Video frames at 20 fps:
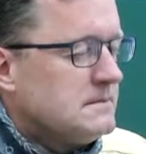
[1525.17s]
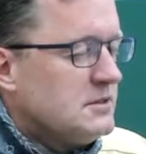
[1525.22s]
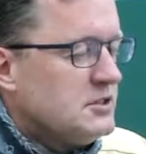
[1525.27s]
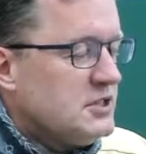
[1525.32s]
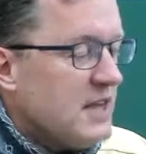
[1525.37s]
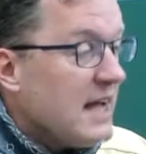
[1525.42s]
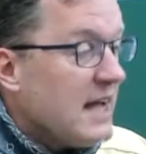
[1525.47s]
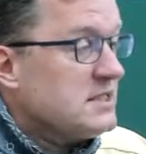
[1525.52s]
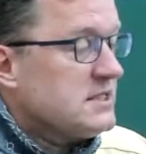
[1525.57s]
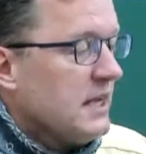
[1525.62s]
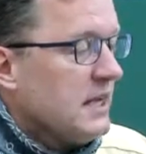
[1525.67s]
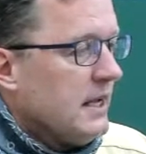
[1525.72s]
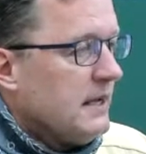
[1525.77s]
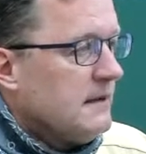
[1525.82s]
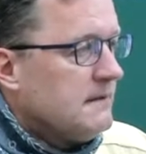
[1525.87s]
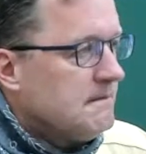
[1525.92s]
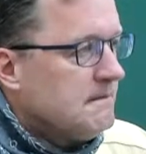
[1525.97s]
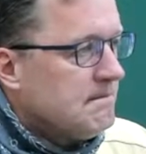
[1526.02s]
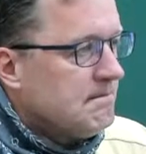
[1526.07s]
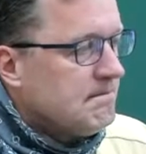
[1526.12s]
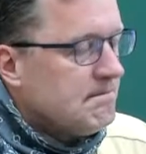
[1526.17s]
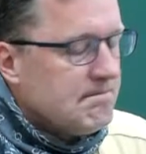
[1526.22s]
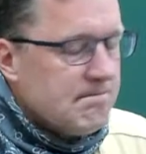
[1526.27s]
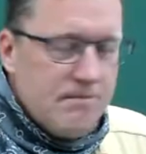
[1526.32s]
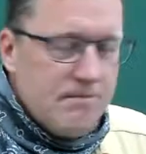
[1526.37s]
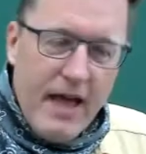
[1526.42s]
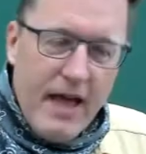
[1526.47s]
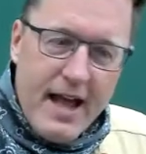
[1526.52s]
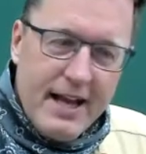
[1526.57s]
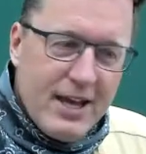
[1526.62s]
Jesse. Yeah.
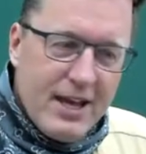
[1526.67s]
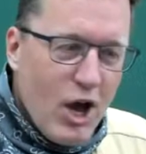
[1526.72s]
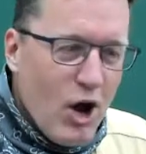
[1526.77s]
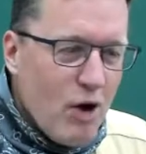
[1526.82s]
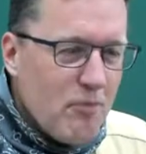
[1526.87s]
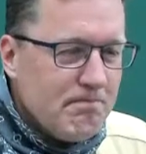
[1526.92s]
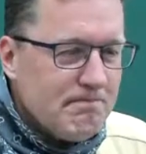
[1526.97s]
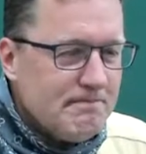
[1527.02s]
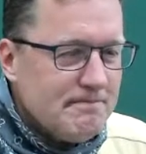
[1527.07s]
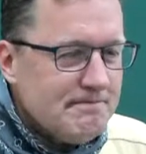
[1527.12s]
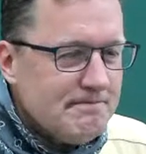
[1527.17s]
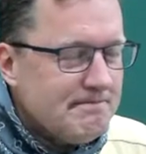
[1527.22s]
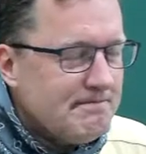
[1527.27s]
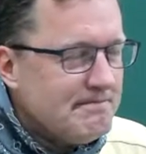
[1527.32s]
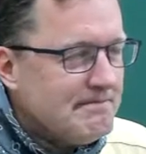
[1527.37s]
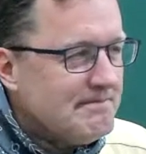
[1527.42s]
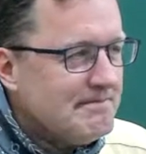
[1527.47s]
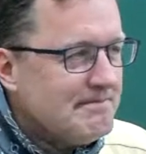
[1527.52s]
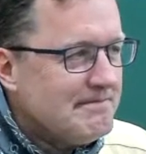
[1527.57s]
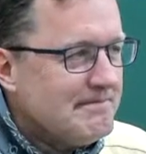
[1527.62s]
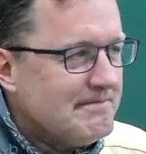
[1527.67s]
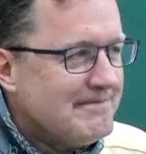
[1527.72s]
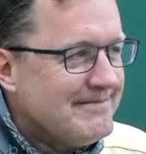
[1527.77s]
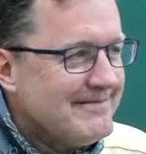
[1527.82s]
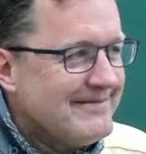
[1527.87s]
Thank you. Um,